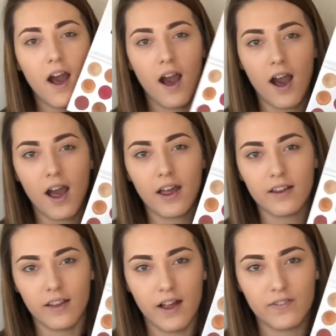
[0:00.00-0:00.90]
I
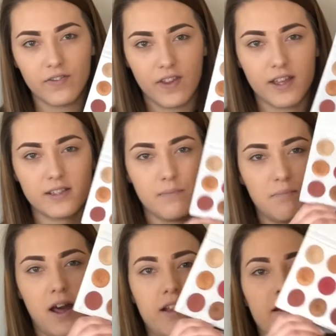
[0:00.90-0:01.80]
love this
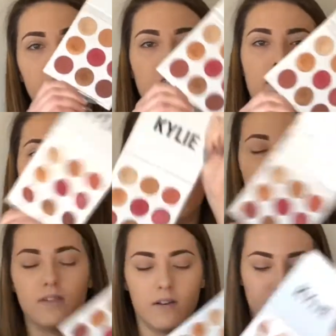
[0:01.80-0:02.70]
palette. Love,
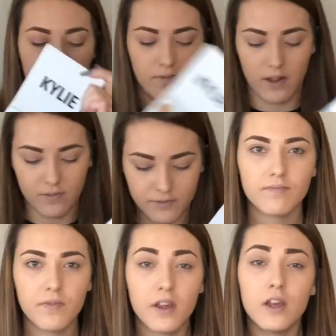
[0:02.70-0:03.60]
love, love, love, love.
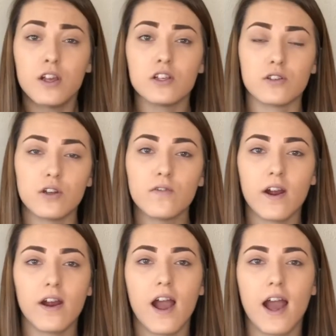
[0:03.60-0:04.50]
So
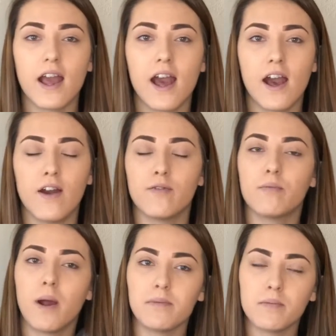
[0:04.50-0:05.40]
far I have
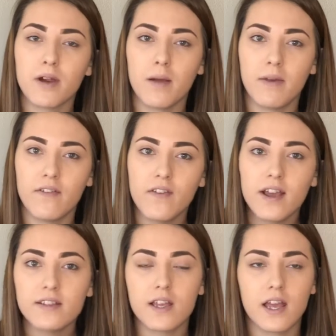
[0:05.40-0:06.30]
prepped and primed my
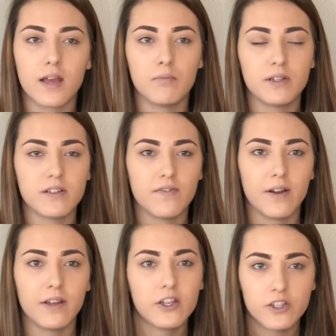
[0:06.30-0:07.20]
face and put some
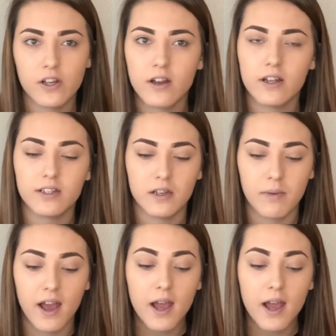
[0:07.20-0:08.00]
foundation on and did my